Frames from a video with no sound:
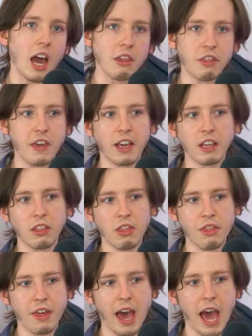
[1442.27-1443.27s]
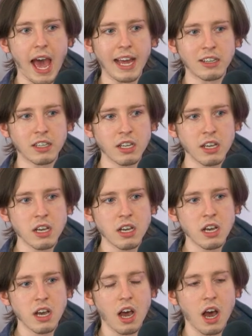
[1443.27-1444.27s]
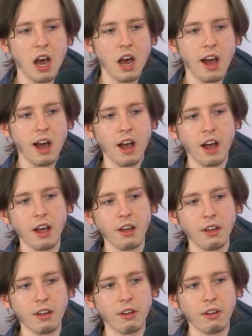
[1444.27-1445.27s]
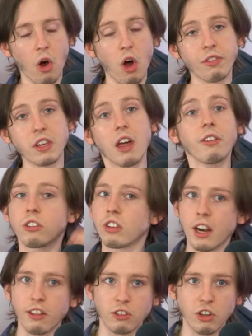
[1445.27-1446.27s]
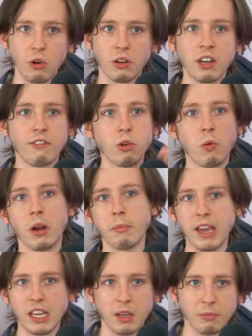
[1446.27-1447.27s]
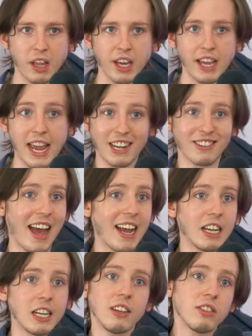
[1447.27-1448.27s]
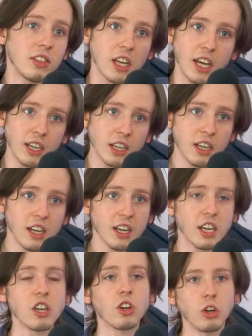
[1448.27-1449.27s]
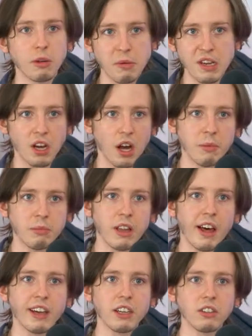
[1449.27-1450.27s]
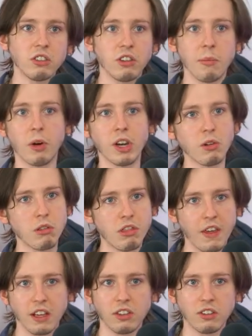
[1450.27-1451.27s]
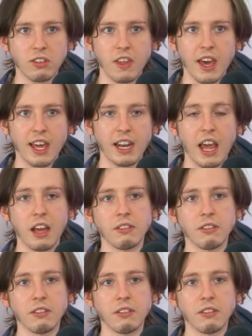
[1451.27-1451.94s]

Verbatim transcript: I think that uh, on the other side of the token, if you want to make him like antagonistic, he could become like someone who thinks that